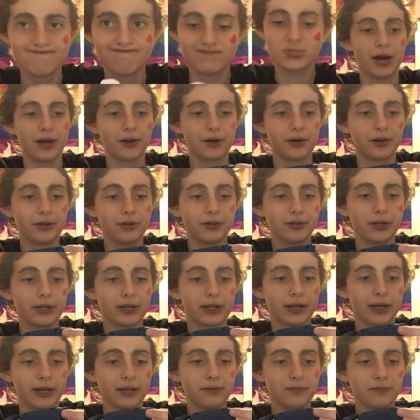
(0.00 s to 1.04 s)
That on
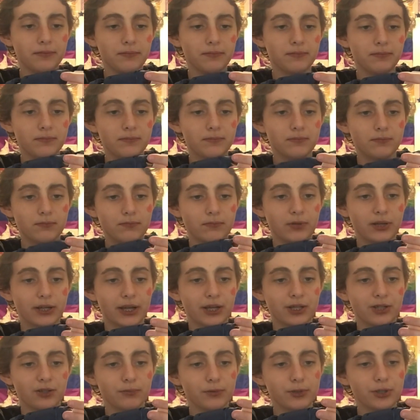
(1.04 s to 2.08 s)
again,
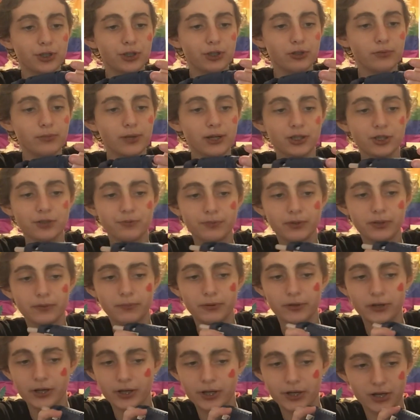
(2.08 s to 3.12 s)
don't put too much, but
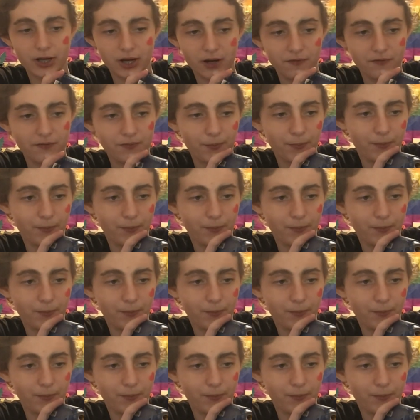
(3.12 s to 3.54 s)
put enough